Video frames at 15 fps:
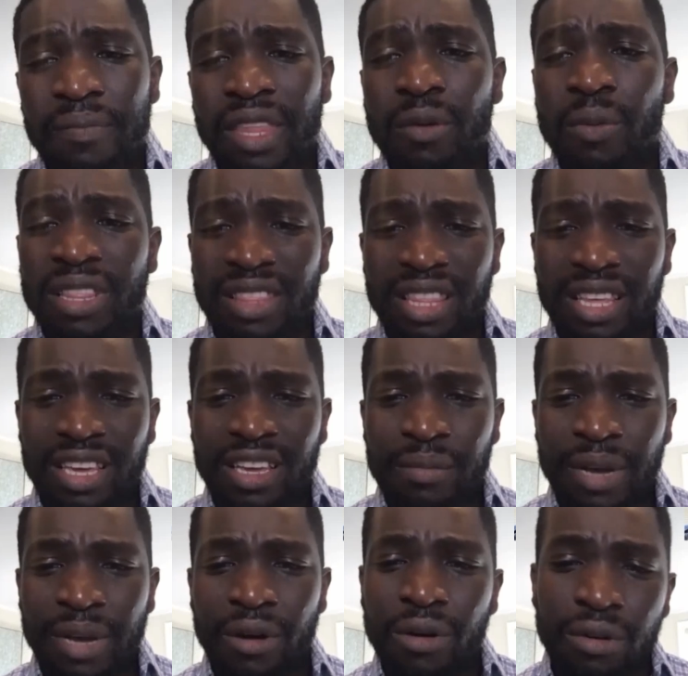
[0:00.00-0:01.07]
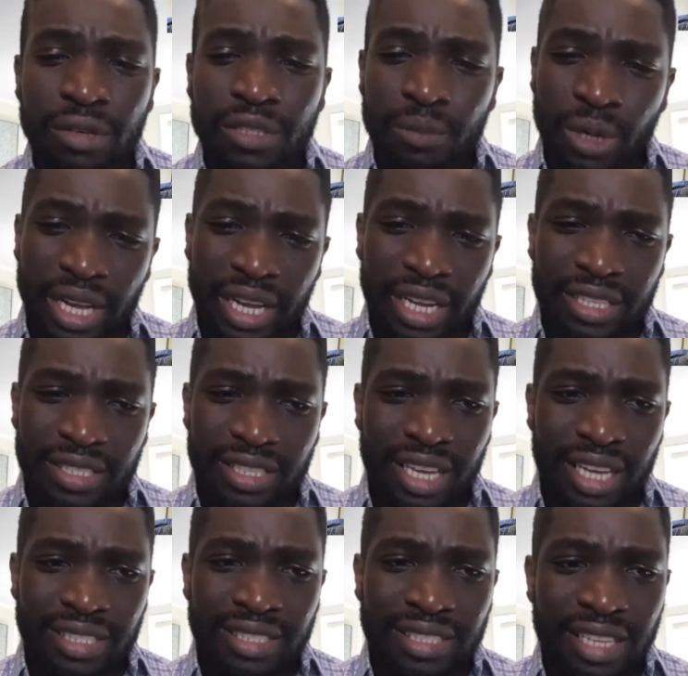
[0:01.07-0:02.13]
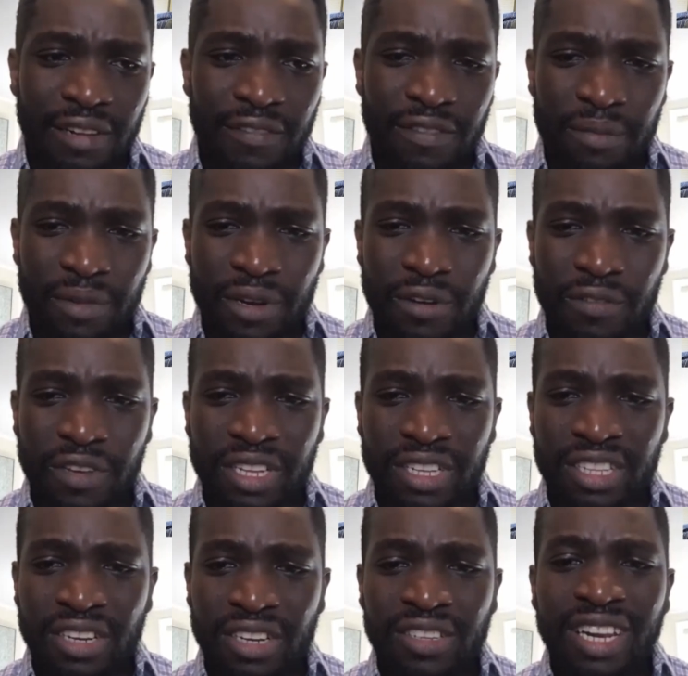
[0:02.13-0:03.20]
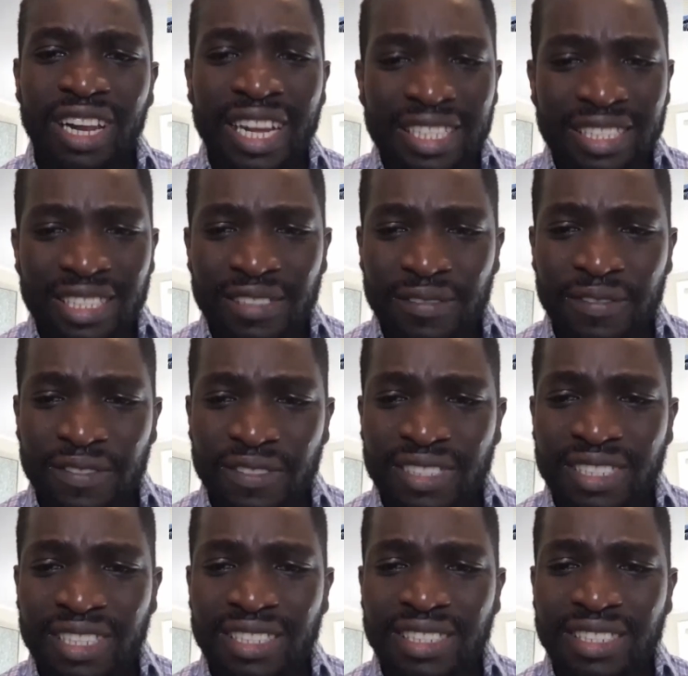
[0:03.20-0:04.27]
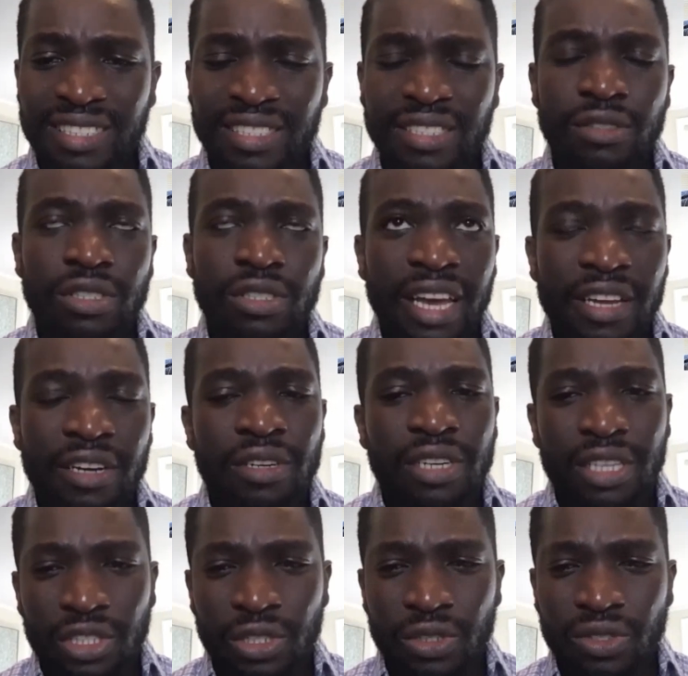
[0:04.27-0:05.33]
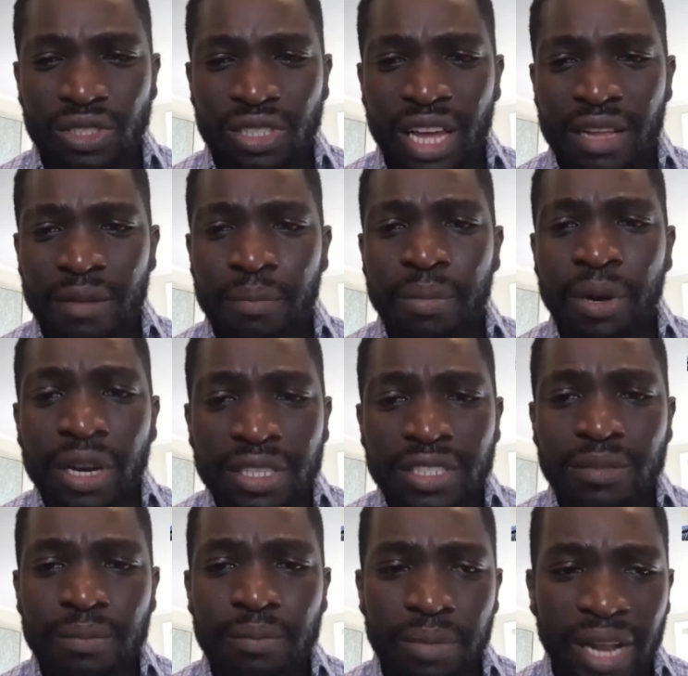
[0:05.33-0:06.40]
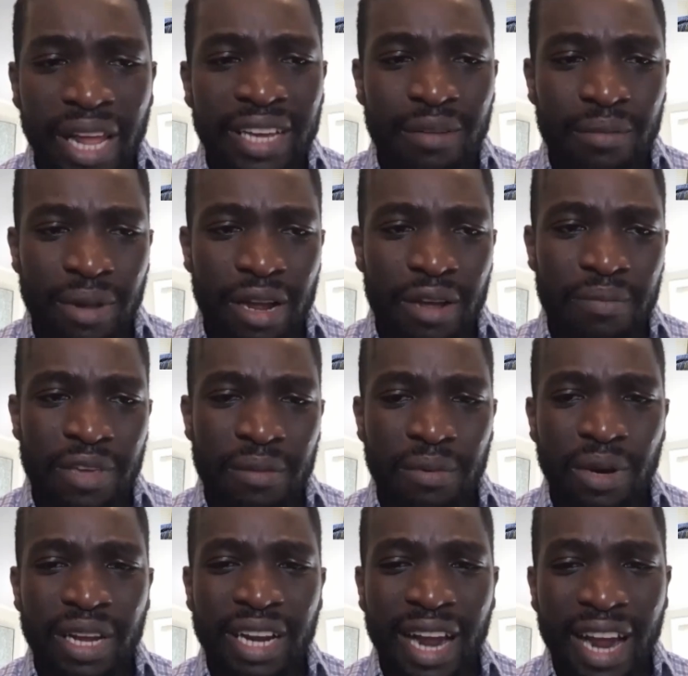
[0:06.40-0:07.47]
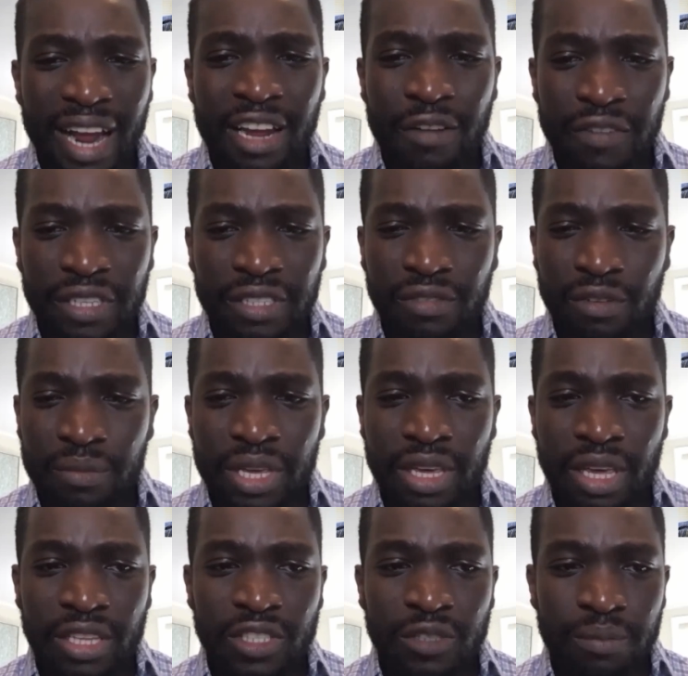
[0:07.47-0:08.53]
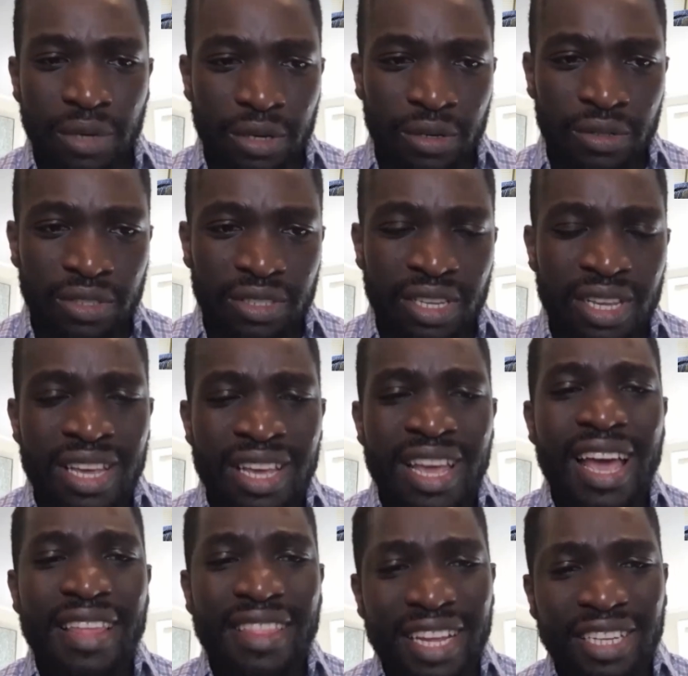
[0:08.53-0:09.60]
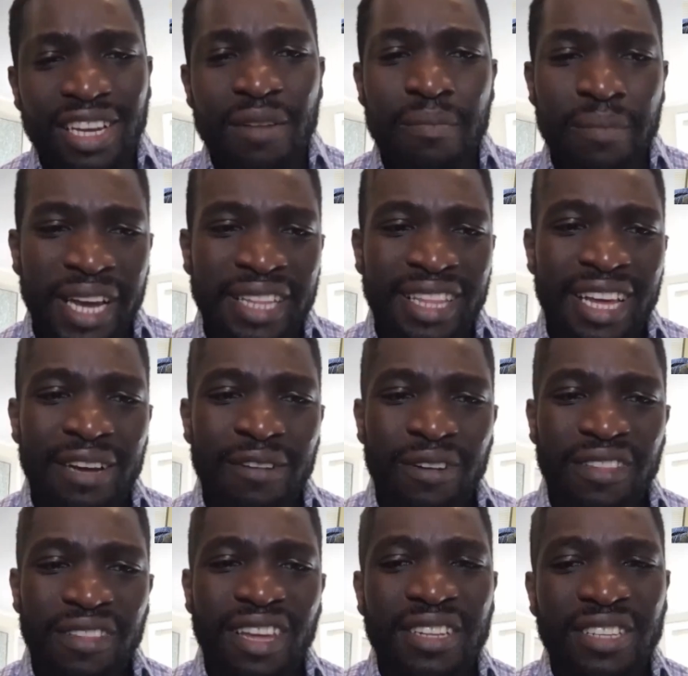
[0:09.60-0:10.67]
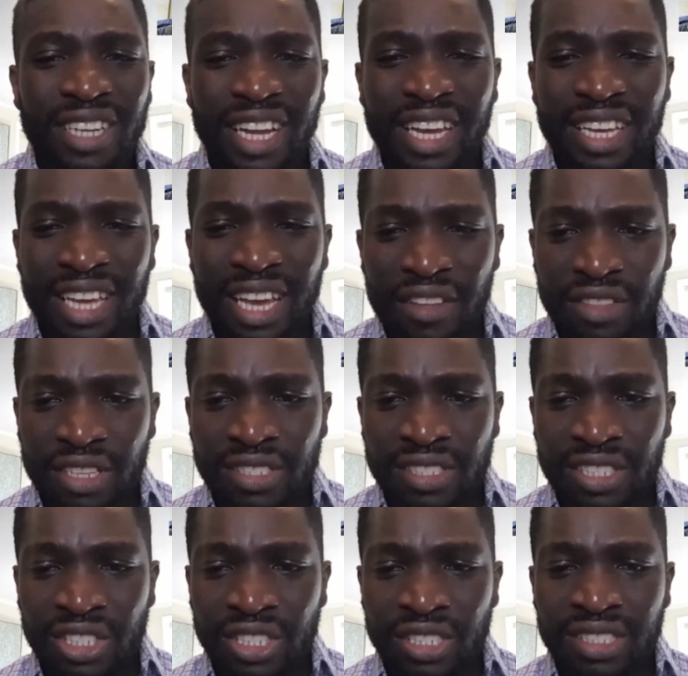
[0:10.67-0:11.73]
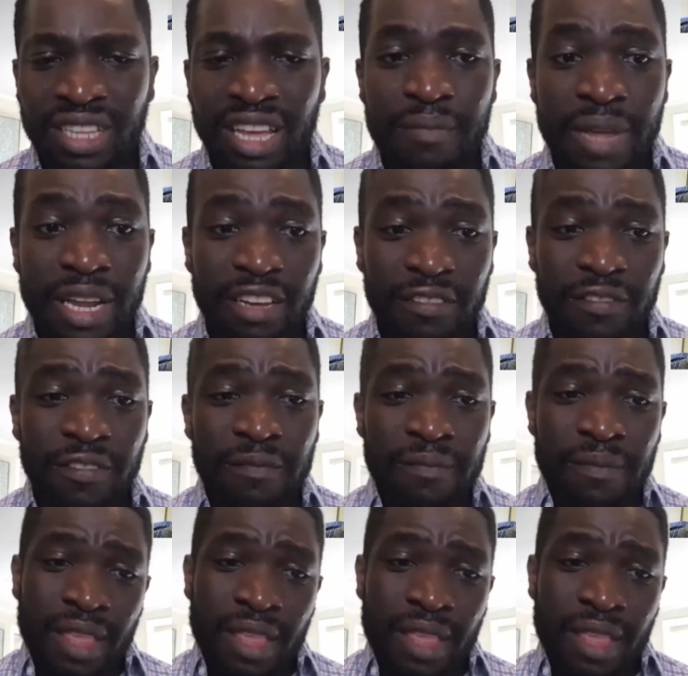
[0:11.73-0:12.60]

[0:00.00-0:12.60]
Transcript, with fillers: When thinking about who's more likely to get sick from COVID, there are lots of societal issues that puts Black and Brown people at higher risk for being exposed. And then combine that with underlying health conditions that many of